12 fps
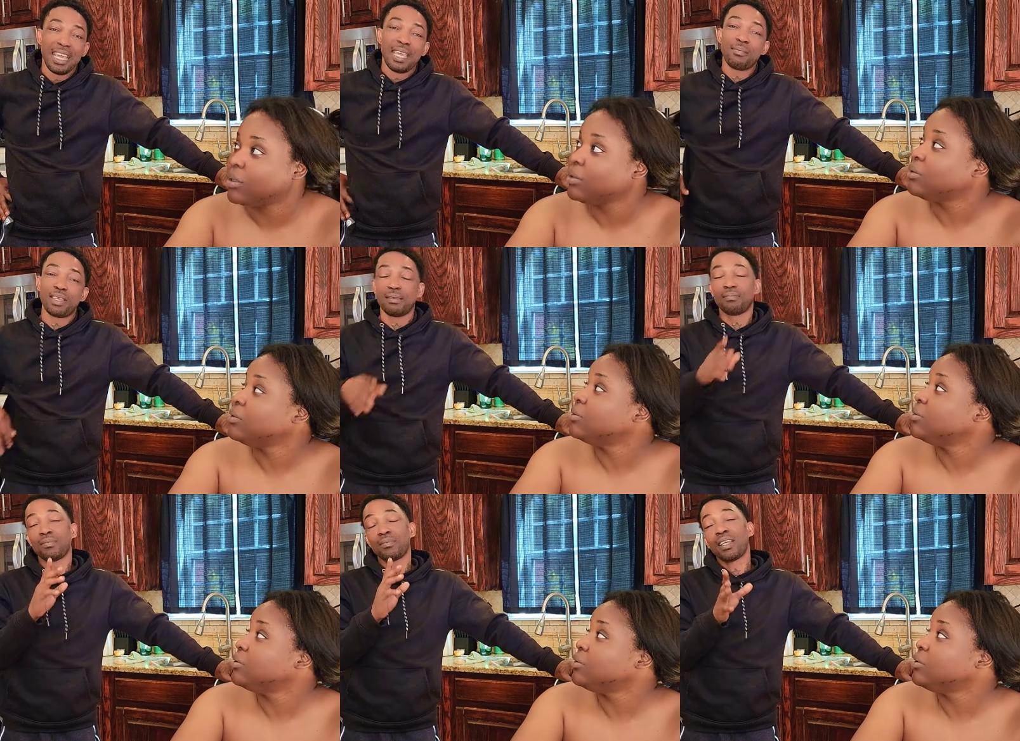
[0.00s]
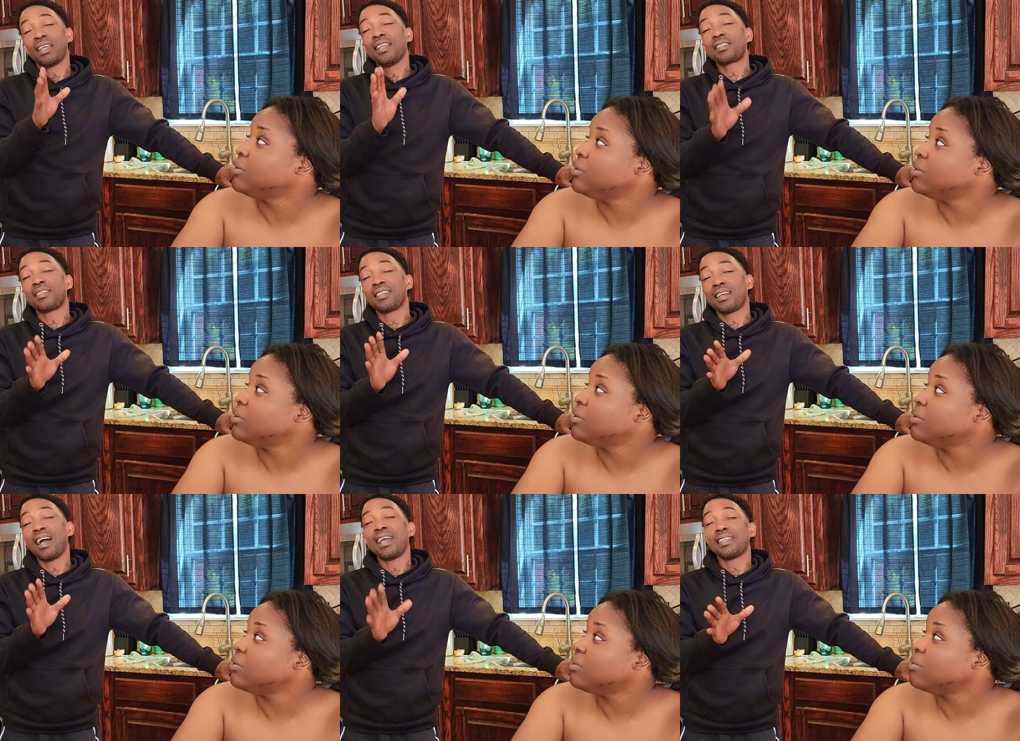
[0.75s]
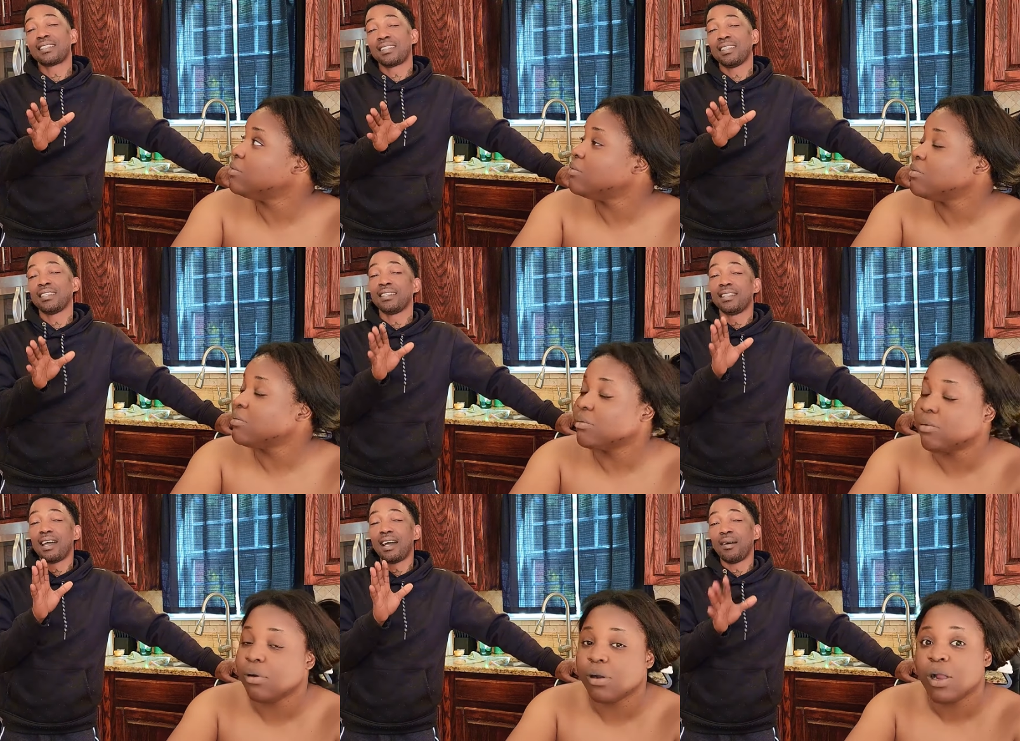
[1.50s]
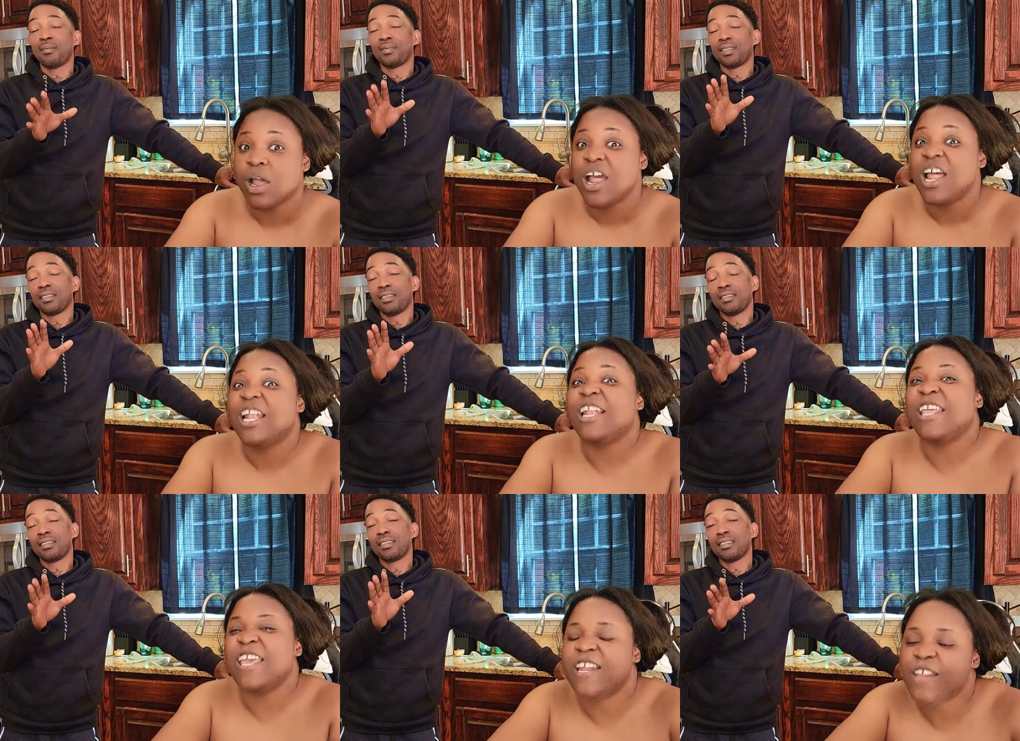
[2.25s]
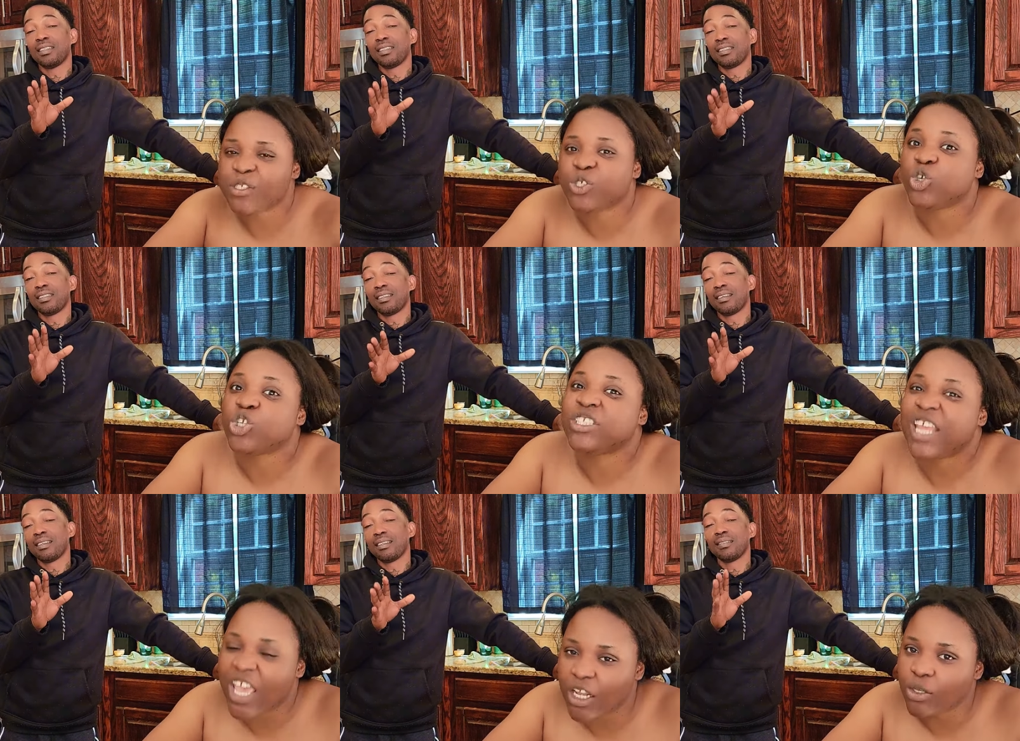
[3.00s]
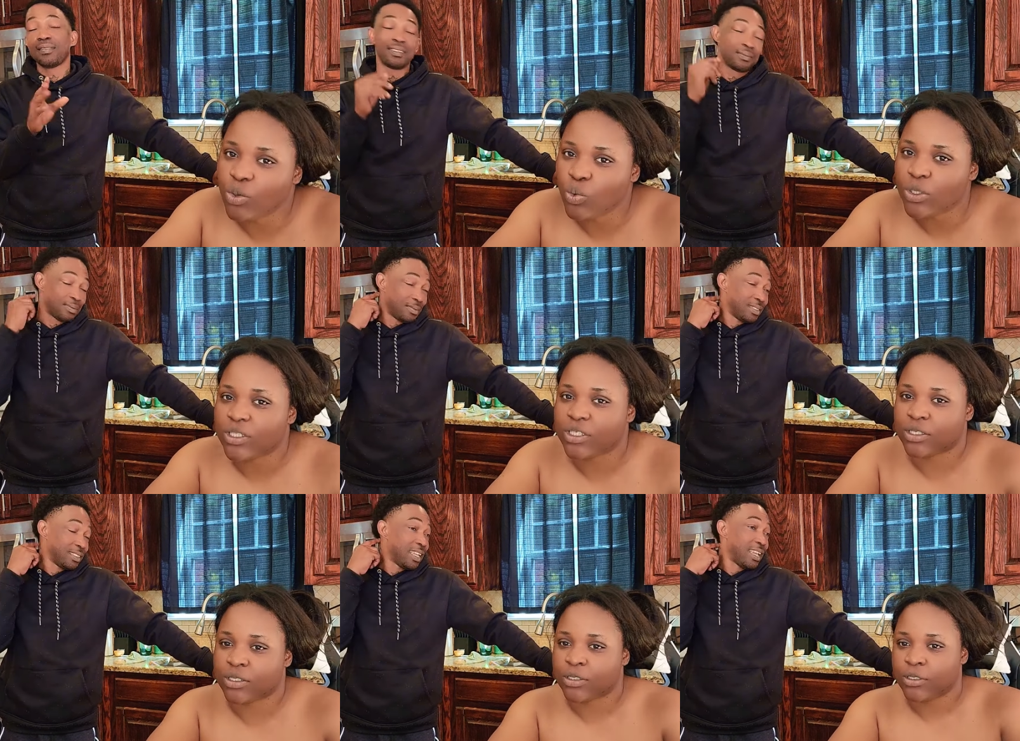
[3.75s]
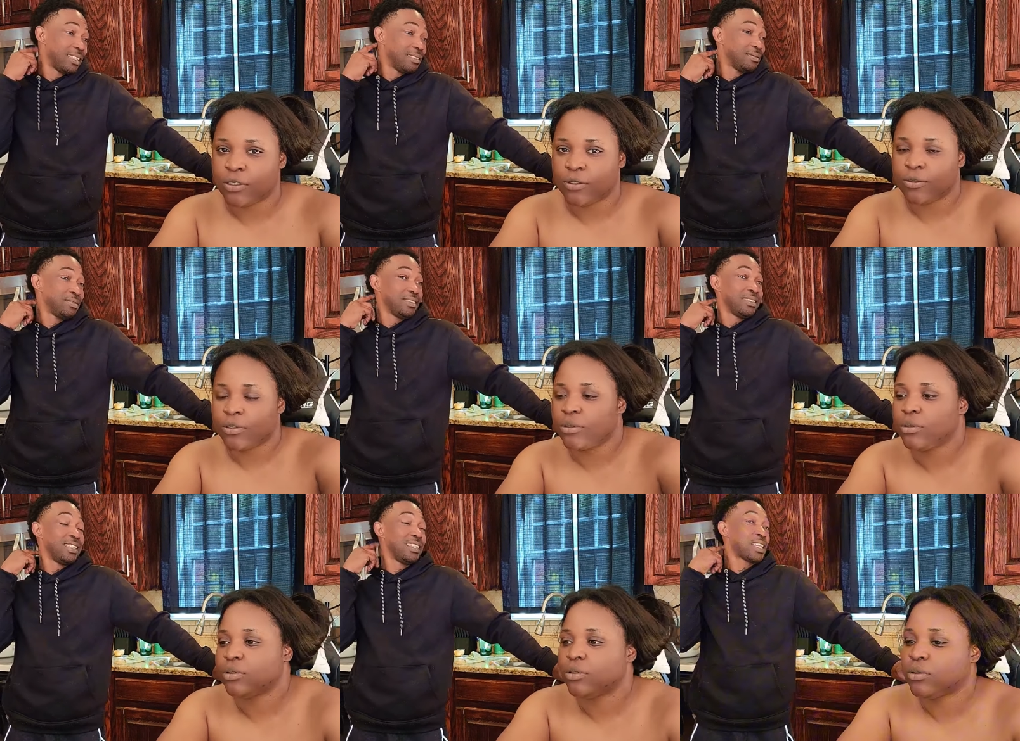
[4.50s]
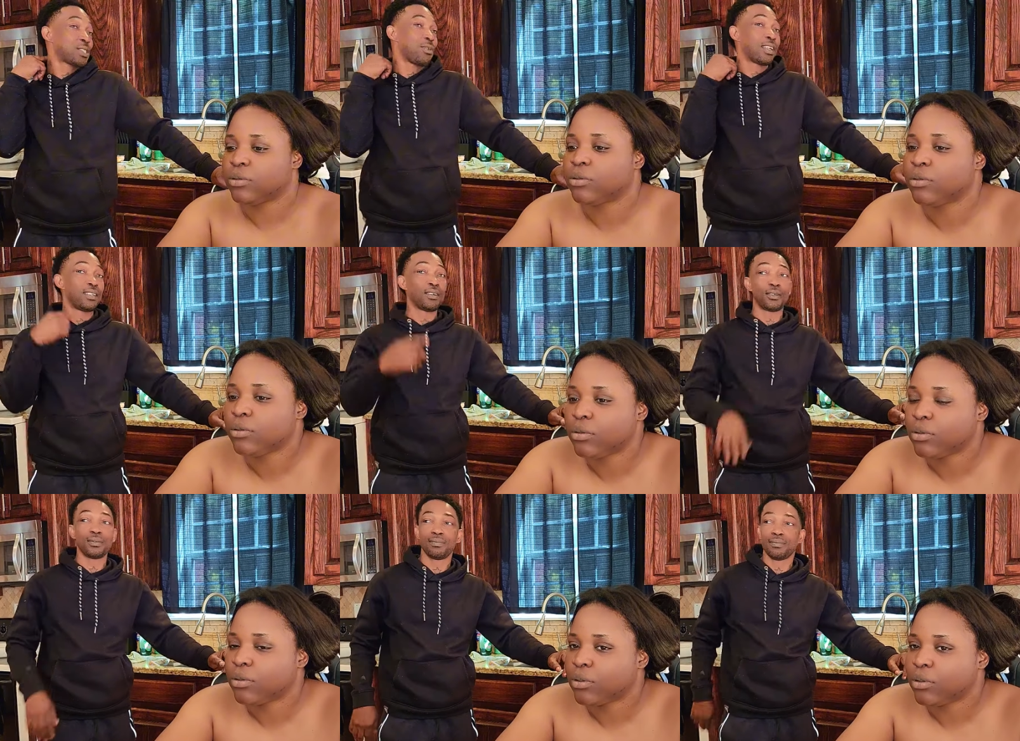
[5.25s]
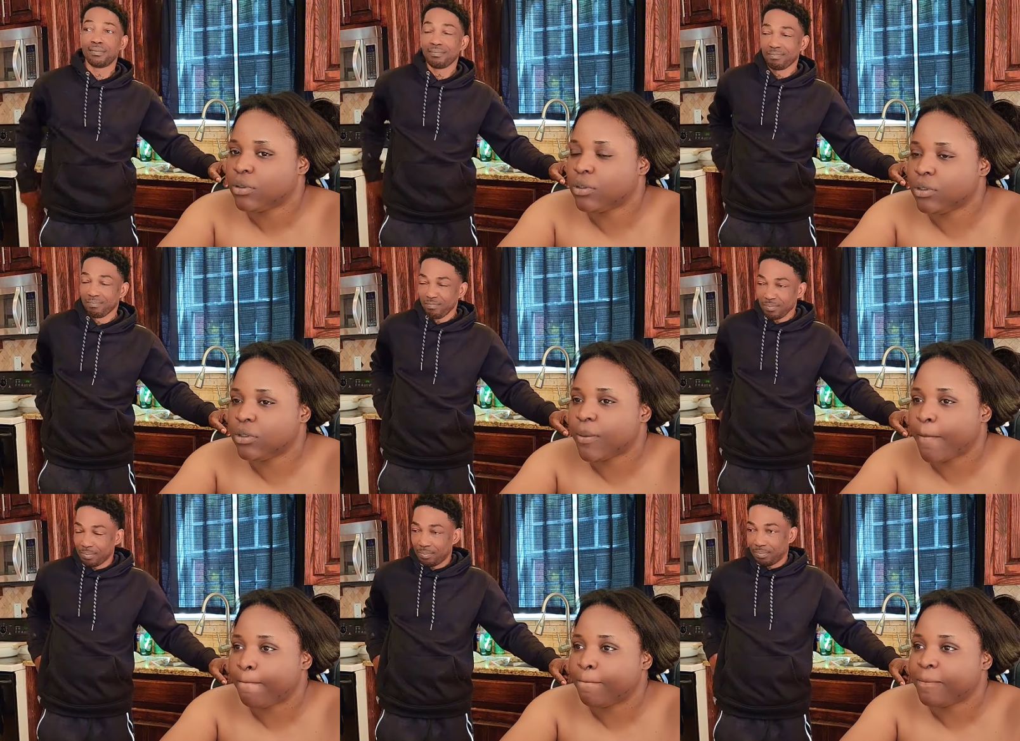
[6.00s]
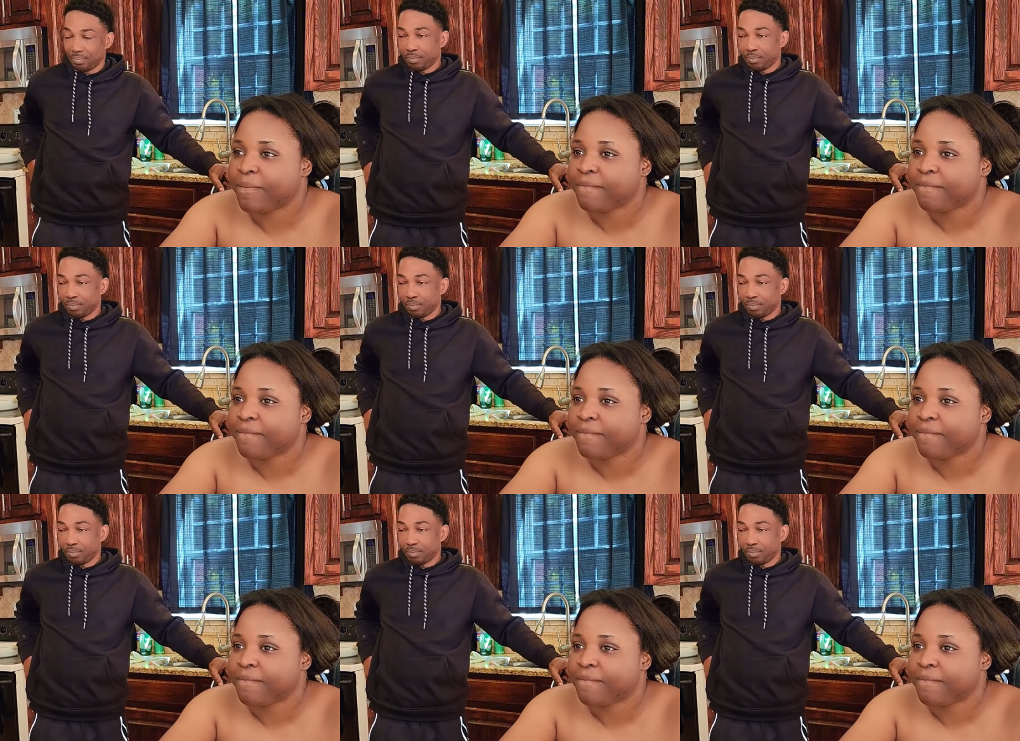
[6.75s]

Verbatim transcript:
Speaker 1: Uh, listen, guys. Um, Ladies, and take notes. Then the next one now. Mm -hmm.